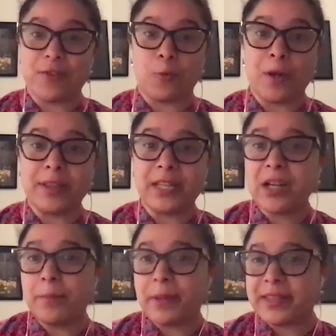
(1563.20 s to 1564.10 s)
is one
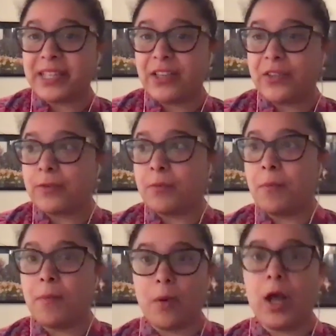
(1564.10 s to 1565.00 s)
thing, but these,
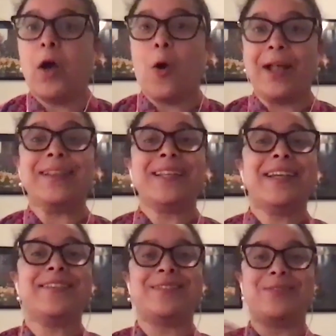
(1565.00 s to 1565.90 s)
at
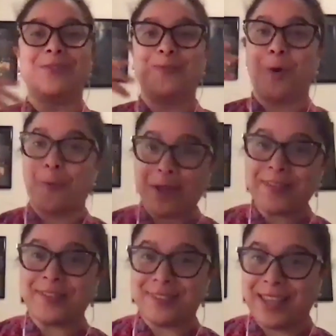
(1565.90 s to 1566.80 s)
least what we
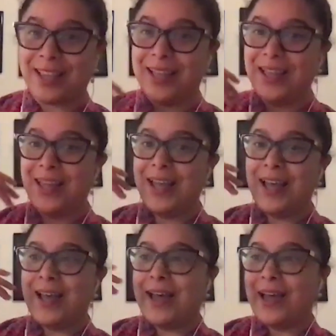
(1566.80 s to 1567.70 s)
see,
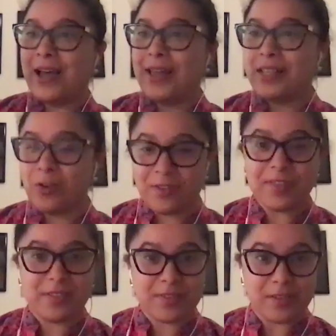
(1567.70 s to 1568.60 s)

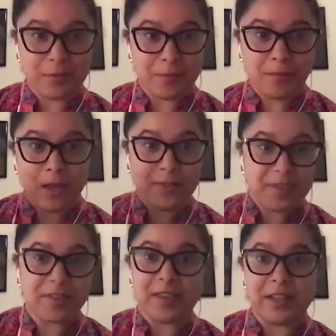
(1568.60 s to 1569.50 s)
Odysseus
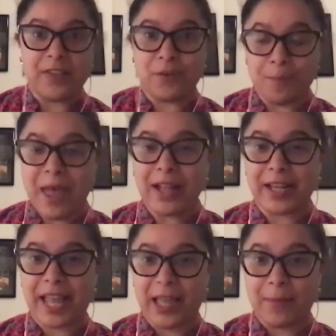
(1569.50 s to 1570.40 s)
and his men
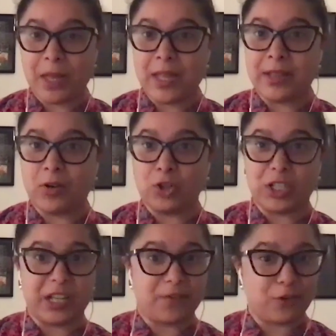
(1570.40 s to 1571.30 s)
came in, they're
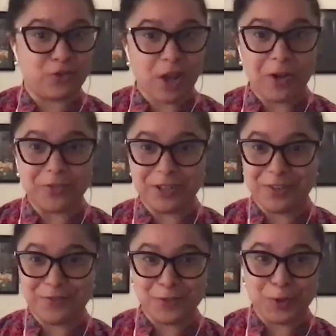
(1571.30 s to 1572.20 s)
looking for
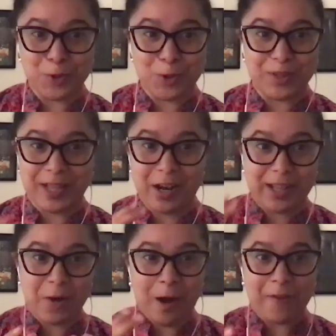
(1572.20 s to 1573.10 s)
shelter, food,
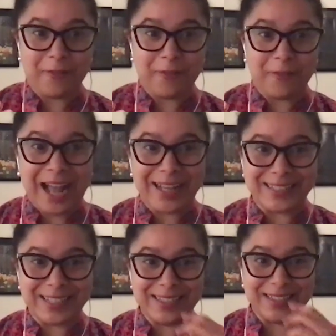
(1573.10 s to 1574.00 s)
they arrive on the
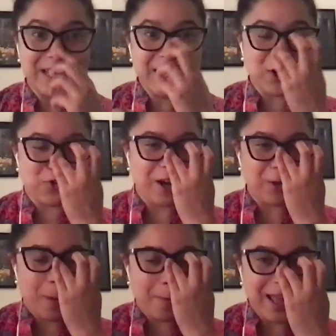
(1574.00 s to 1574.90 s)
island, they're trying
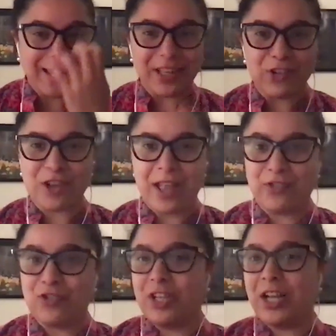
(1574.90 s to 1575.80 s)
to replenish,
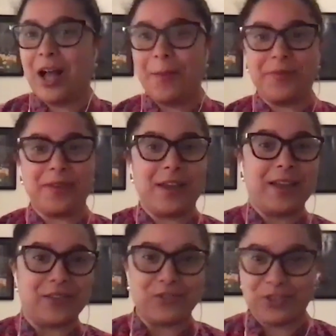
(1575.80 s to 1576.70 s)
and she comes
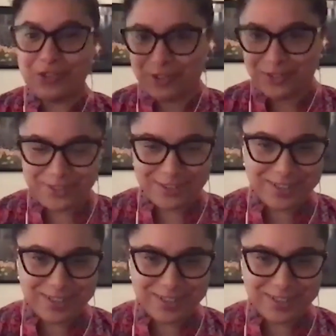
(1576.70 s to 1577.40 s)
in and she's just...